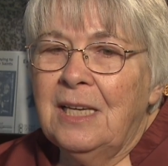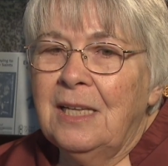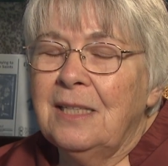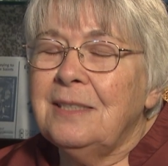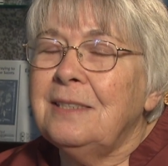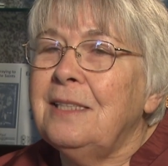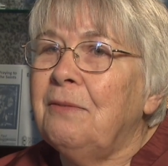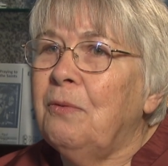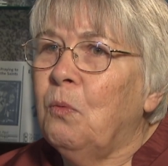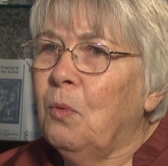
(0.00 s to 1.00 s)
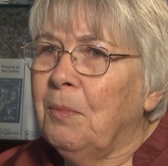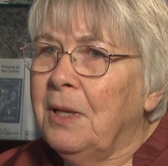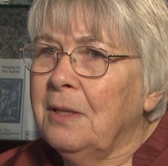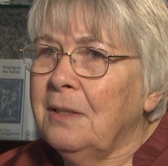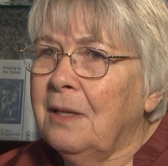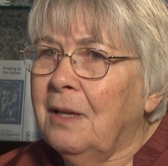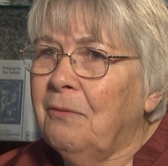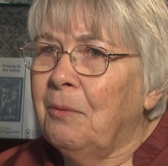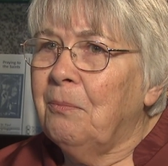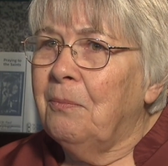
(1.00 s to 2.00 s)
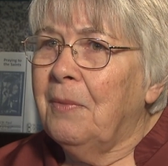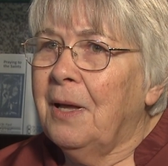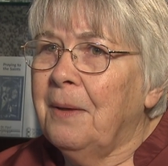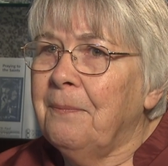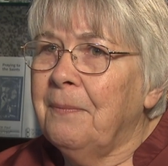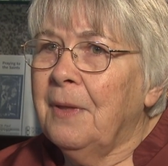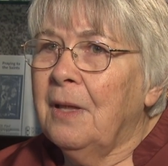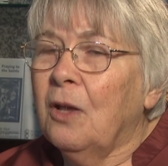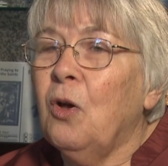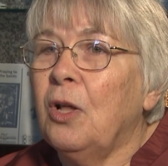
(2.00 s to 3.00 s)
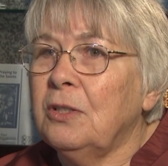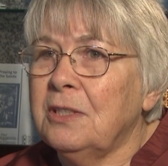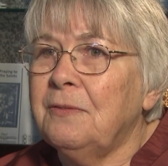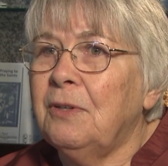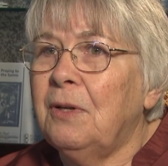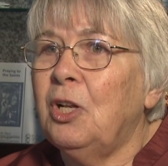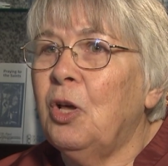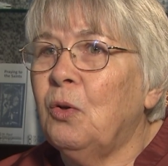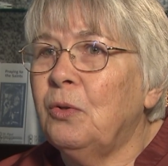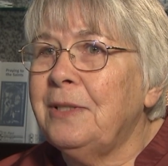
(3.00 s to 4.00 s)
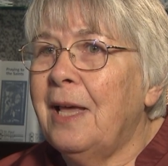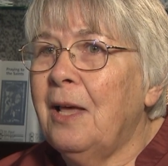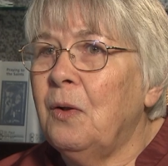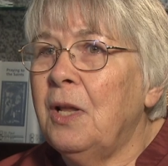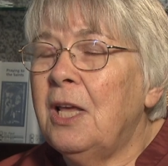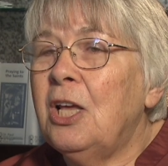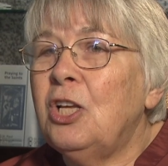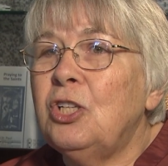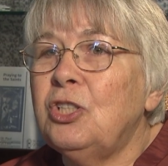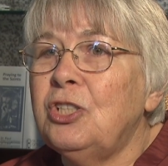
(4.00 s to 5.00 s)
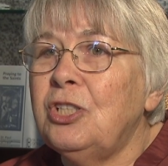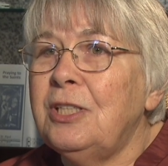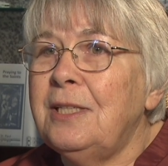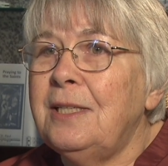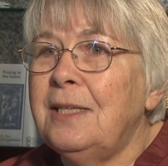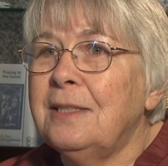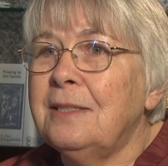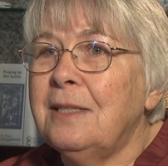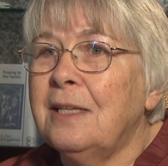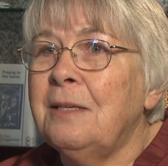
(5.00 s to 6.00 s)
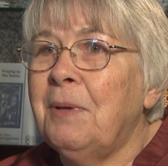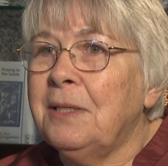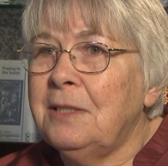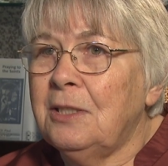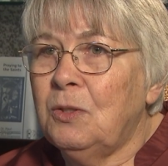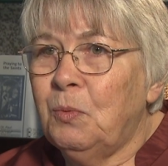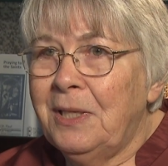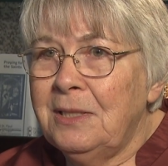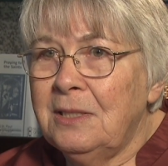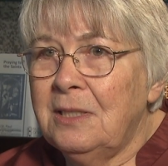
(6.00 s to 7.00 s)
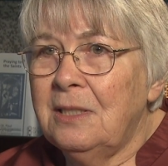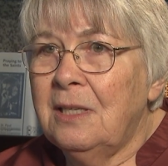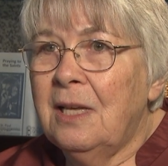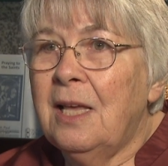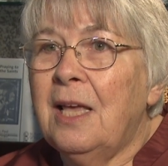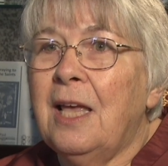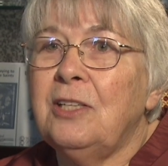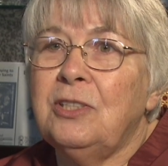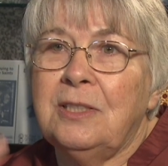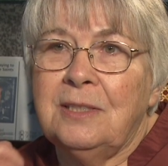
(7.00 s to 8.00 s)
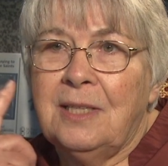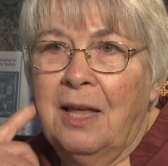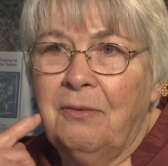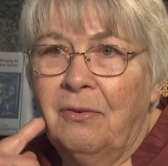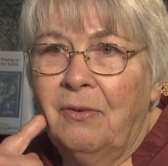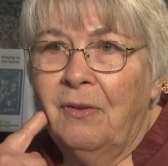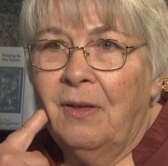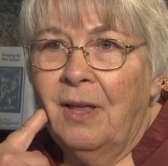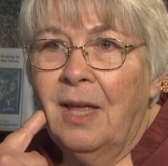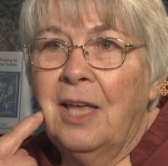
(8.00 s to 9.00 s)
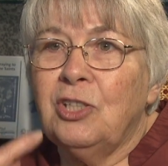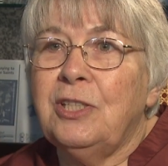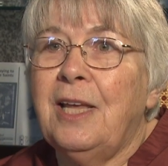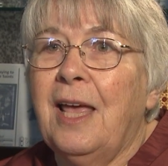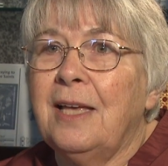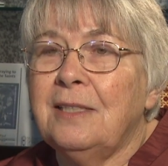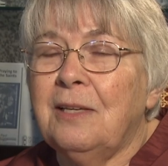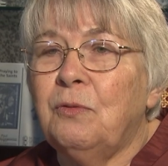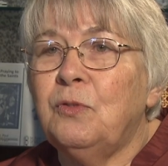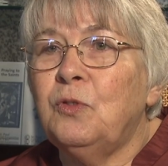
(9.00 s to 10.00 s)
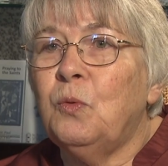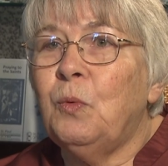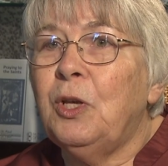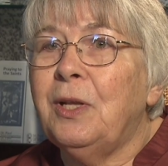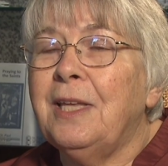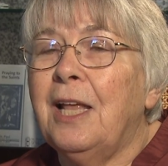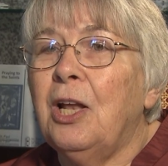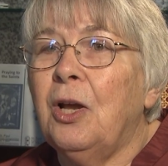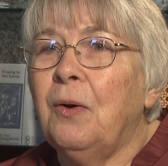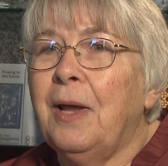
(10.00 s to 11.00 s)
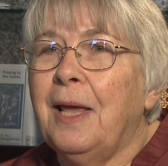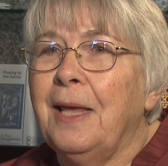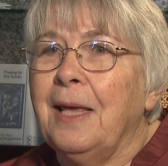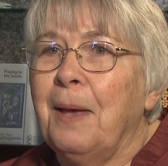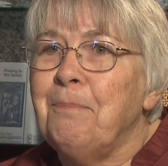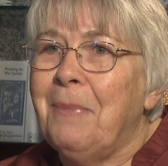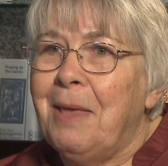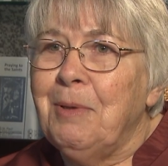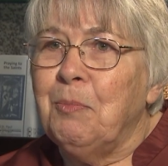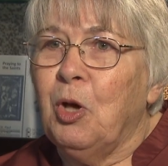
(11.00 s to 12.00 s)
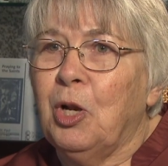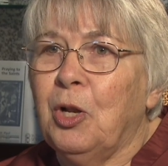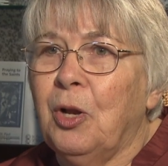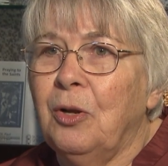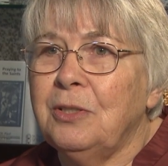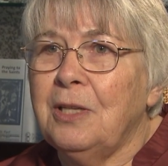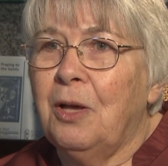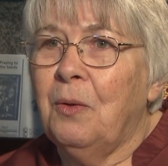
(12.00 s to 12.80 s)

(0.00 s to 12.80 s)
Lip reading: there's a deaf woman from Connellsville, a local town. She is expecting twins, and she's deaf. She asked if we could get her a baby monitor. So